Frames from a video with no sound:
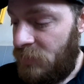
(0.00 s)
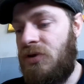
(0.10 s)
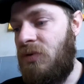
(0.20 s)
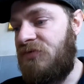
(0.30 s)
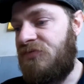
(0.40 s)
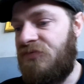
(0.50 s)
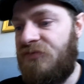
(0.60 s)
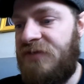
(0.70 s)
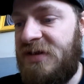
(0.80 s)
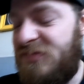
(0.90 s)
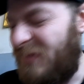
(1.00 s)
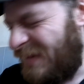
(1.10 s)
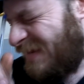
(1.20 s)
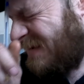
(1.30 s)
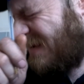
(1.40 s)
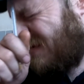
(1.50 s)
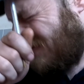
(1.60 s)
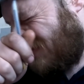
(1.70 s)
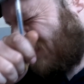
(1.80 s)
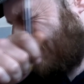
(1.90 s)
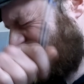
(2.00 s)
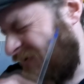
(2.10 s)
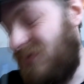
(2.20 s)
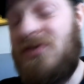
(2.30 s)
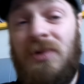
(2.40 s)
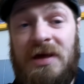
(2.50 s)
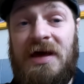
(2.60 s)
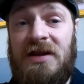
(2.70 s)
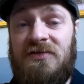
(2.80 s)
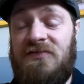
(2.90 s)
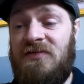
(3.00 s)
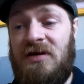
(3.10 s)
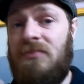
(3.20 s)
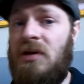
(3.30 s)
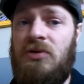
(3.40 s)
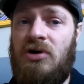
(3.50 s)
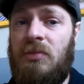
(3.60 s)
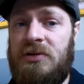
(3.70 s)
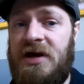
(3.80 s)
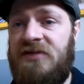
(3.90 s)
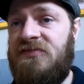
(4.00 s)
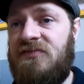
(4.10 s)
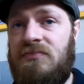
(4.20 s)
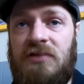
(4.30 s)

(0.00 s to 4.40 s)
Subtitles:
2 weeks to Truckfest, so essentially 2 weekends and maybe a couple of nights